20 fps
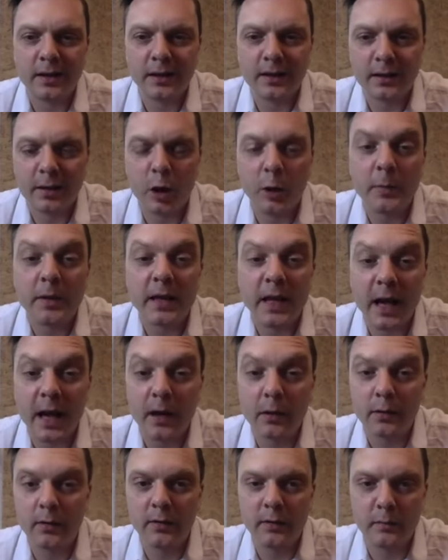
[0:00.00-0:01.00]
coming
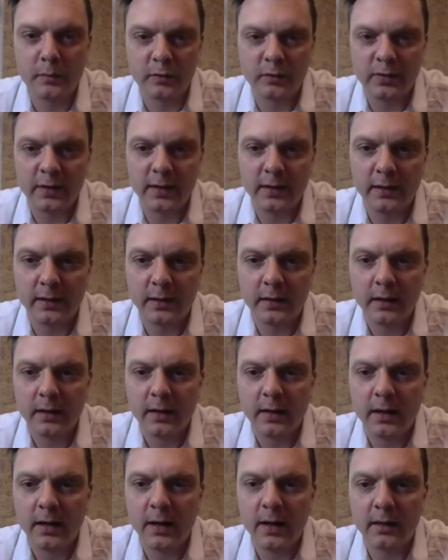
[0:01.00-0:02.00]
out of the machine.
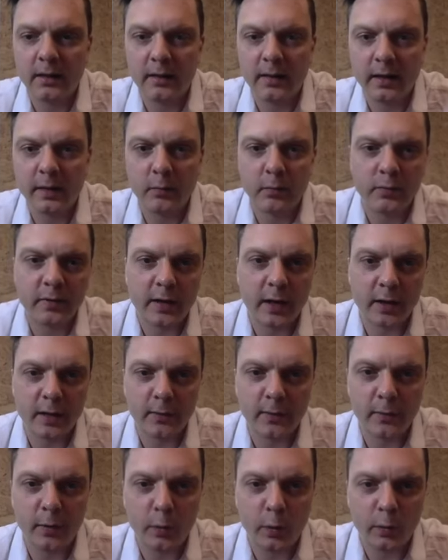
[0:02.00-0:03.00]
And that was kind of
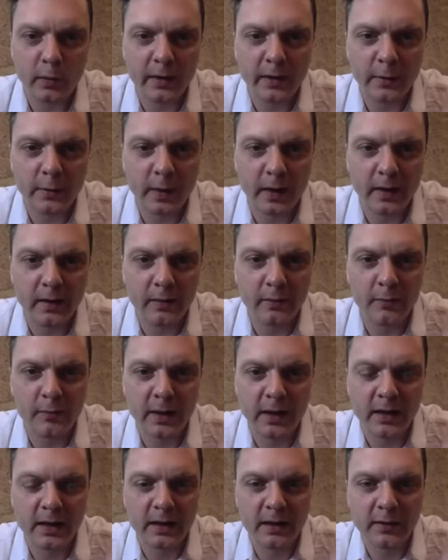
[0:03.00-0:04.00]
the holy grail of
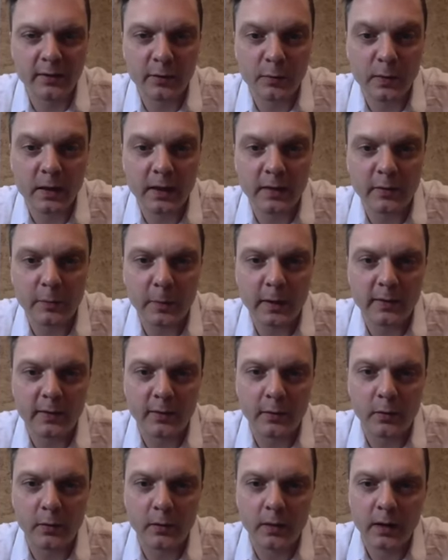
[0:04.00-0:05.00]
making sweet
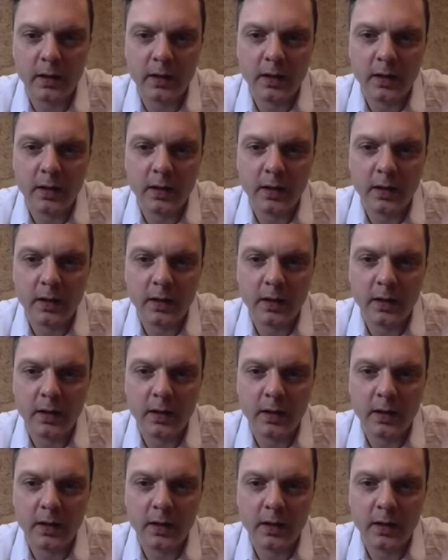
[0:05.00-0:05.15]
espresso.